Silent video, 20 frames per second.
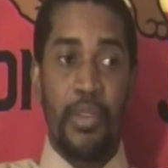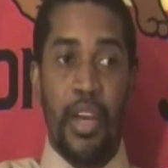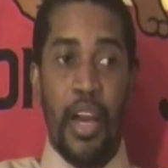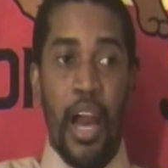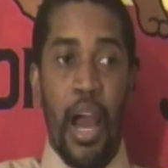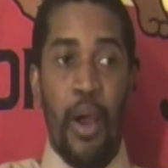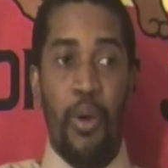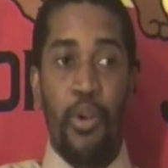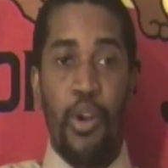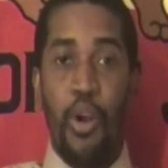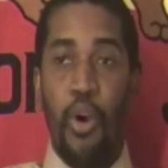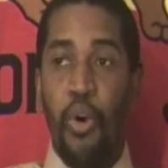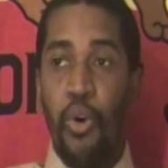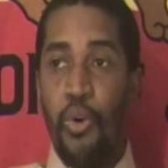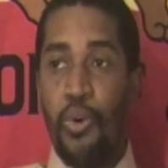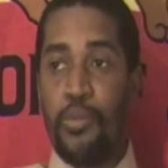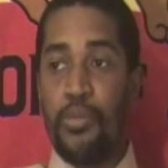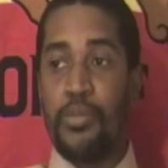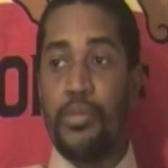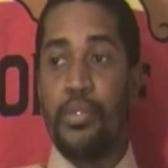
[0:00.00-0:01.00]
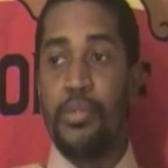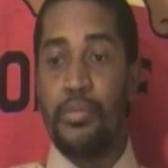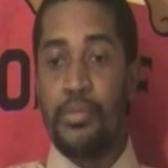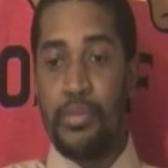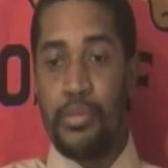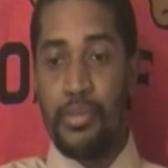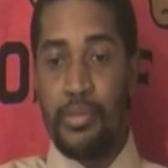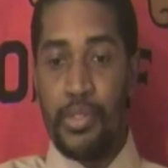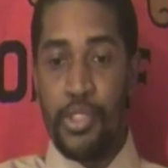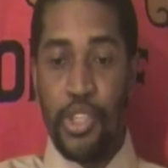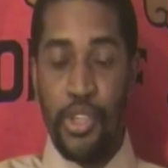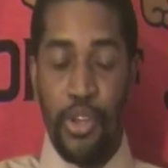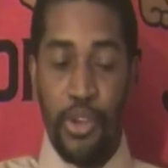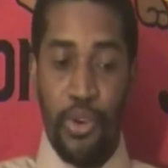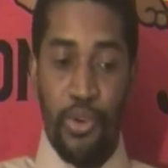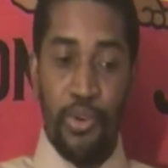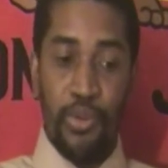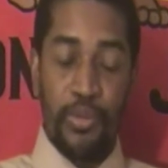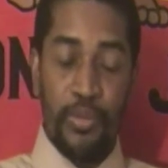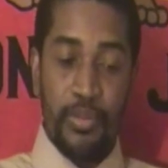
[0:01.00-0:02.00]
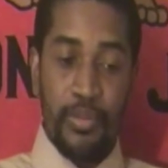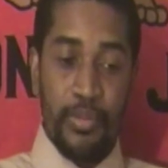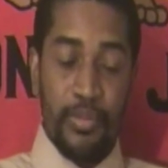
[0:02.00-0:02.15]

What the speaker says: our own, you know,